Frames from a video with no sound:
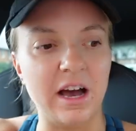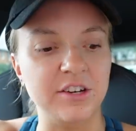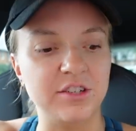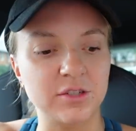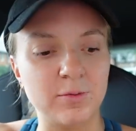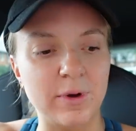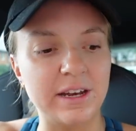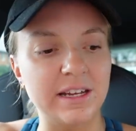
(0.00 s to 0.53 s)
I
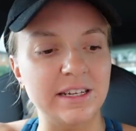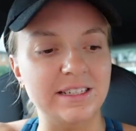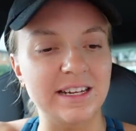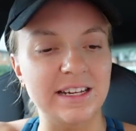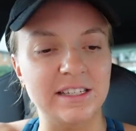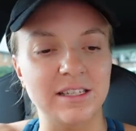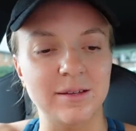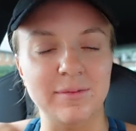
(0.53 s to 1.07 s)
just went and
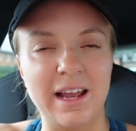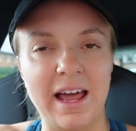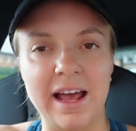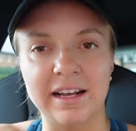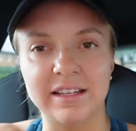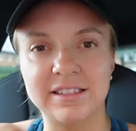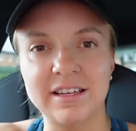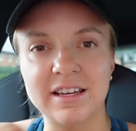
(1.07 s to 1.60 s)
did some
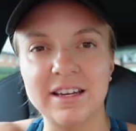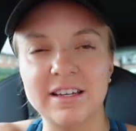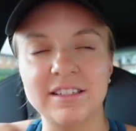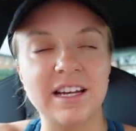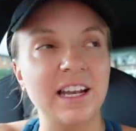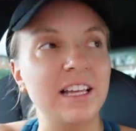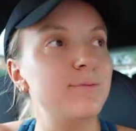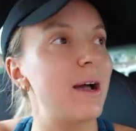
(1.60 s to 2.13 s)
legs.
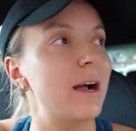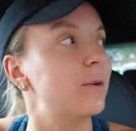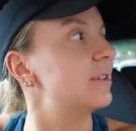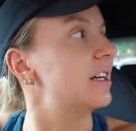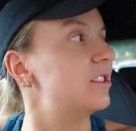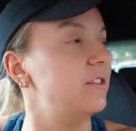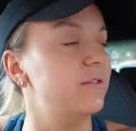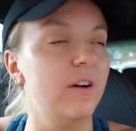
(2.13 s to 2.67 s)
Danny's back was
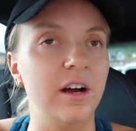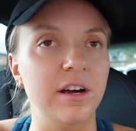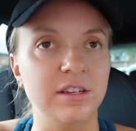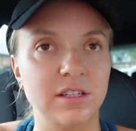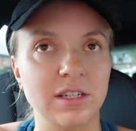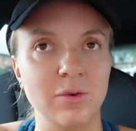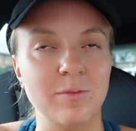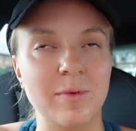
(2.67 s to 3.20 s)
actually fine,
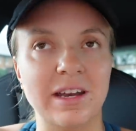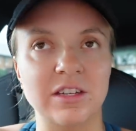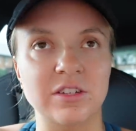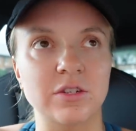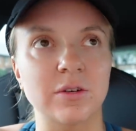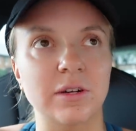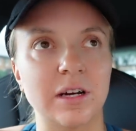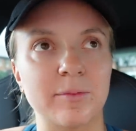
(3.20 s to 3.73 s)
so we managed
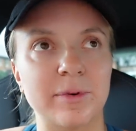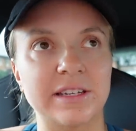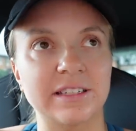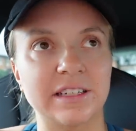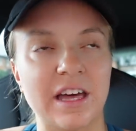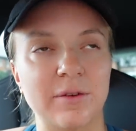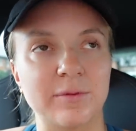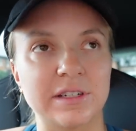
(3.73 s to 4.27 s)
to do a little bit
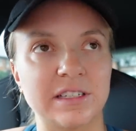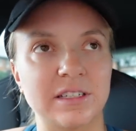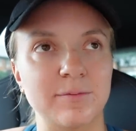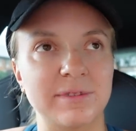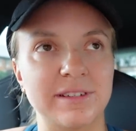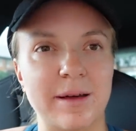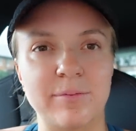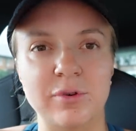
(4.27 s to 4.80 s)
together. We did some
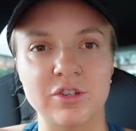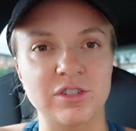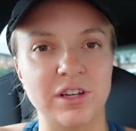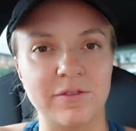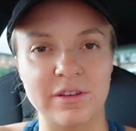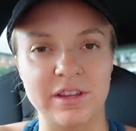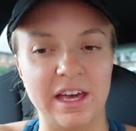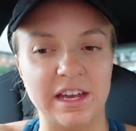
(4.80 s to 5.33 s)
sled push
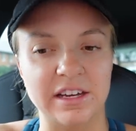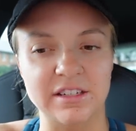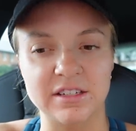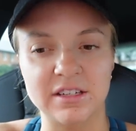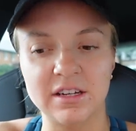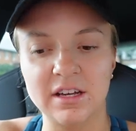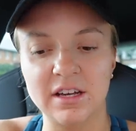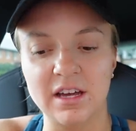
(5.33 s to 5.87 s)
stuff at the
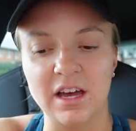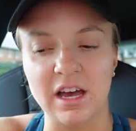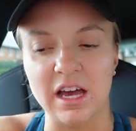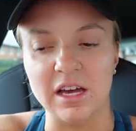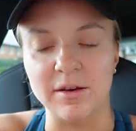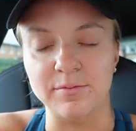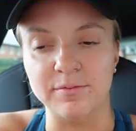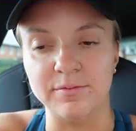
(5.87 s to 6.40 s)
end,
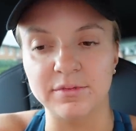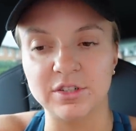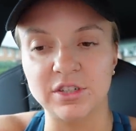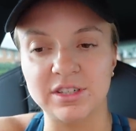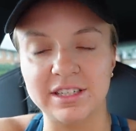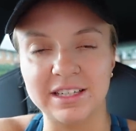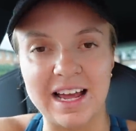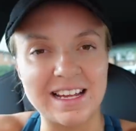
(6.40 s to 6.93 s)
um,
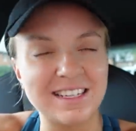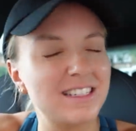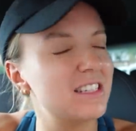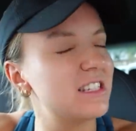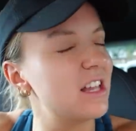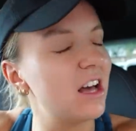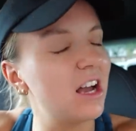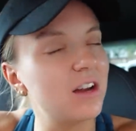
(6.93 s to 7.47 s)
just to us
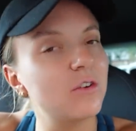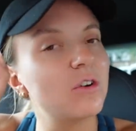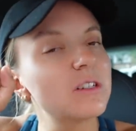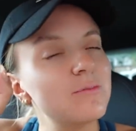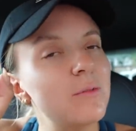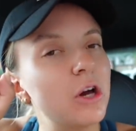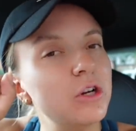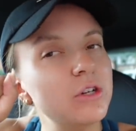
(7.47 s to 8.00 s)
into the
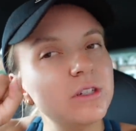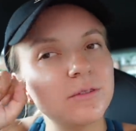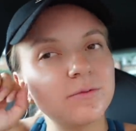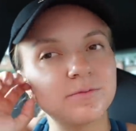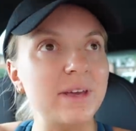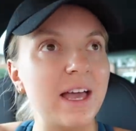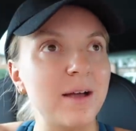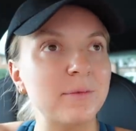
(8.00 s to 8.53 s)
Hyrox mode.
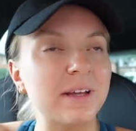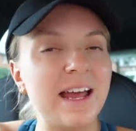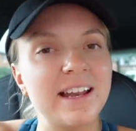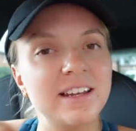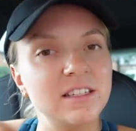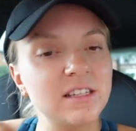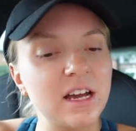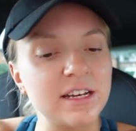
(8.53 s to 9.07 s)
But yeah, I'm gonna
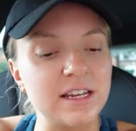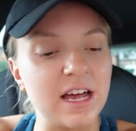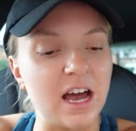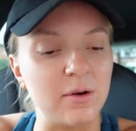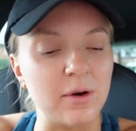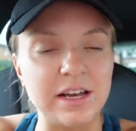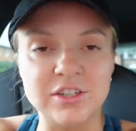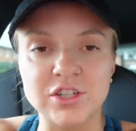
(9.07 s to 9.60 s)
head inside
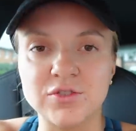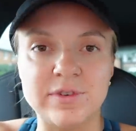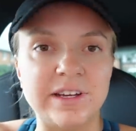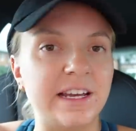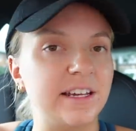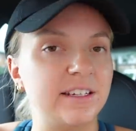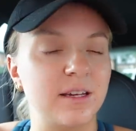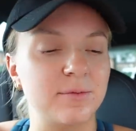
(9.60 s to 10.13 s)
now and just
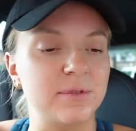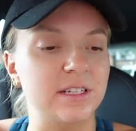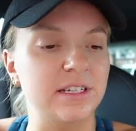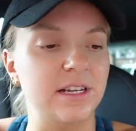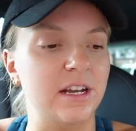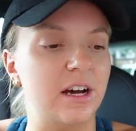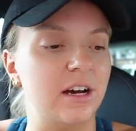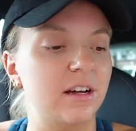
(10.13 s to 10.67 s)
reheat up some
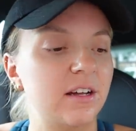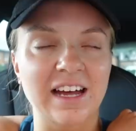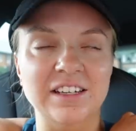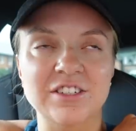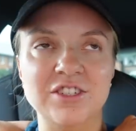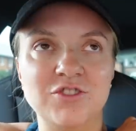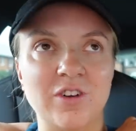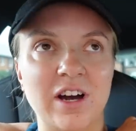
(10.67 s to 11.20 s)
dinner
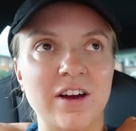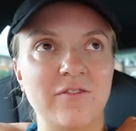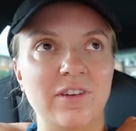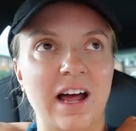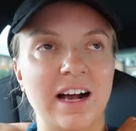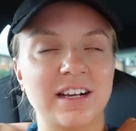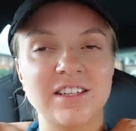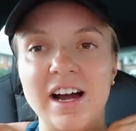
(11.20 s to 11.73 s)
and try and
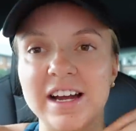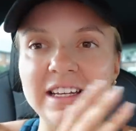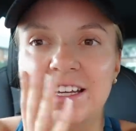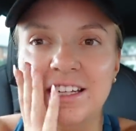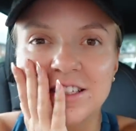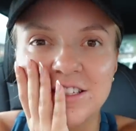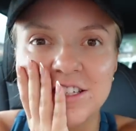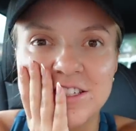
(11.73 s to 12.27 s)
relax. I
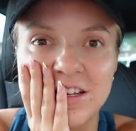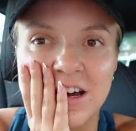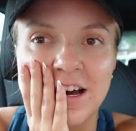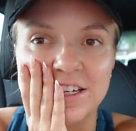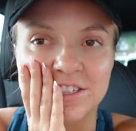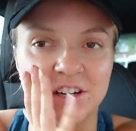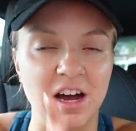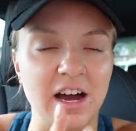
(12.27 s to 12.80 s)
need to
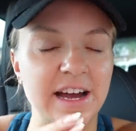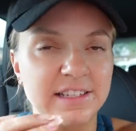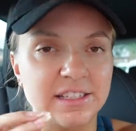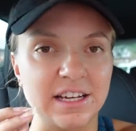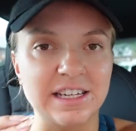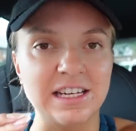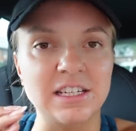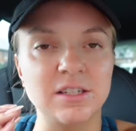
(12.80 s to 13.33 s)
decide, guys.
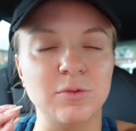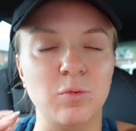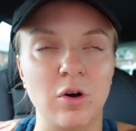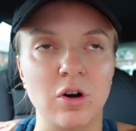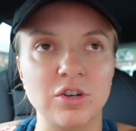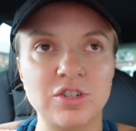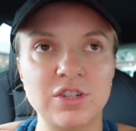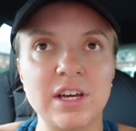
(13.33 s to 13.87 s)
I need to
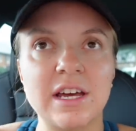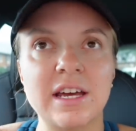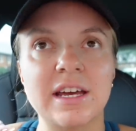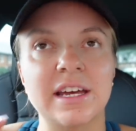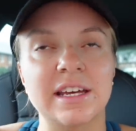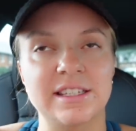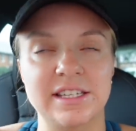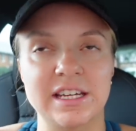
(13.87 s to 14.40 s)
watch
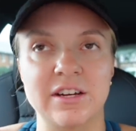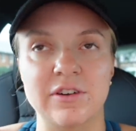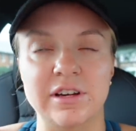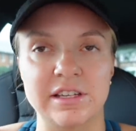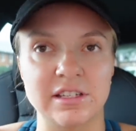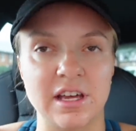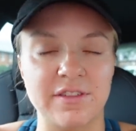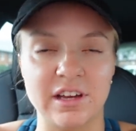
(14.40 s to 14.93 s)
a
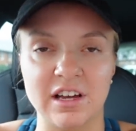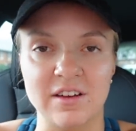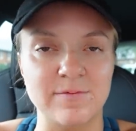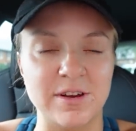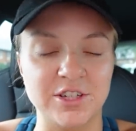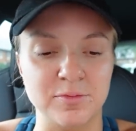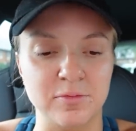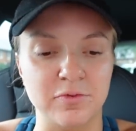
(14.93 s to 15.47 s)
series. I think I've
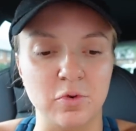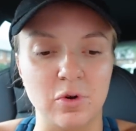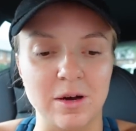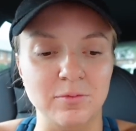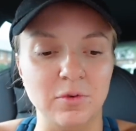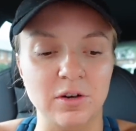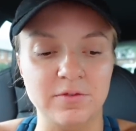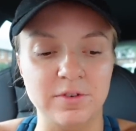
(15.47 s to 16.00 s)
mentioned before,
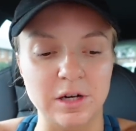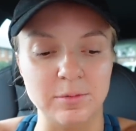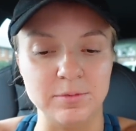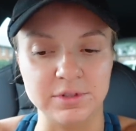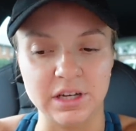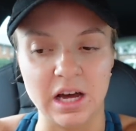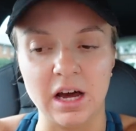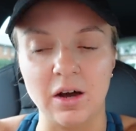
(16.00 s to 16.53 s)
I'm not a
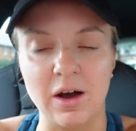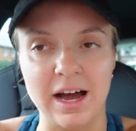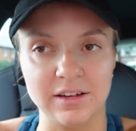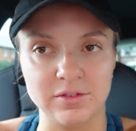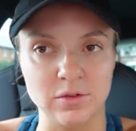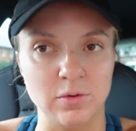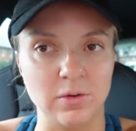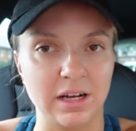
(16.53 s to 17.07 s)
films girl
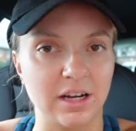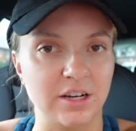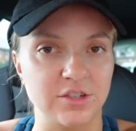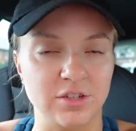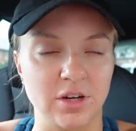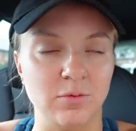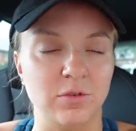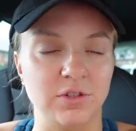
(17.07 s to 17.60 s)
at all. Like I
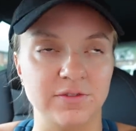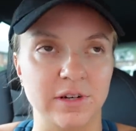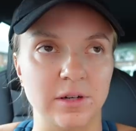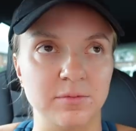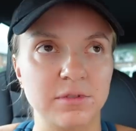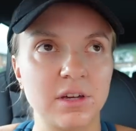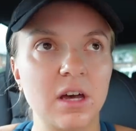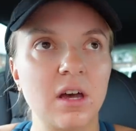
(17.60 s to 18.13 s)
just don't watch
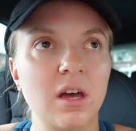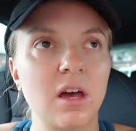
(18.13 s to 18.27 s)
films.